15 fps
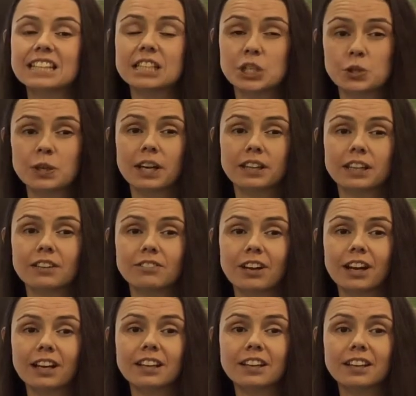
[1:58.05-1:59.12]
Did you get that
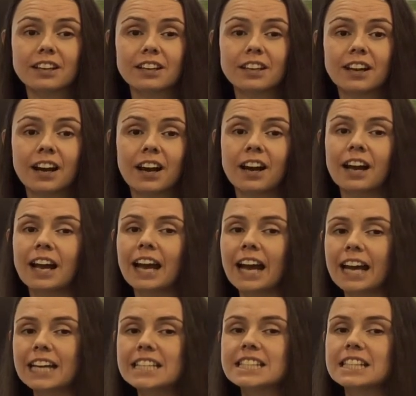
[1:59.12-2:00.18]
right?
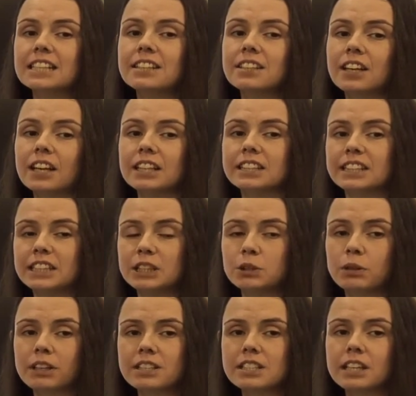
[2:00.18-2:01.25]
18, 19,
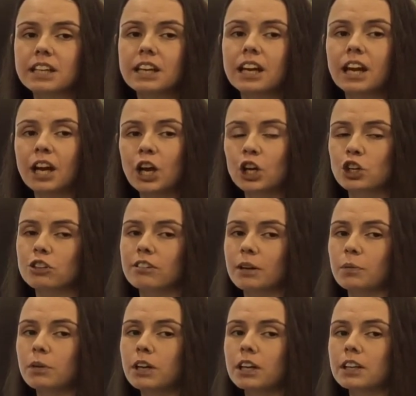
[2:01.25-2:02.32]
20. Great
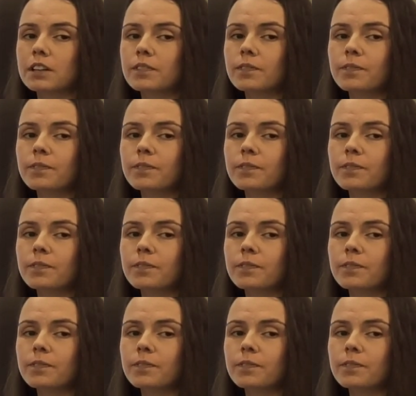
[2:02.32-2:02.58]
work.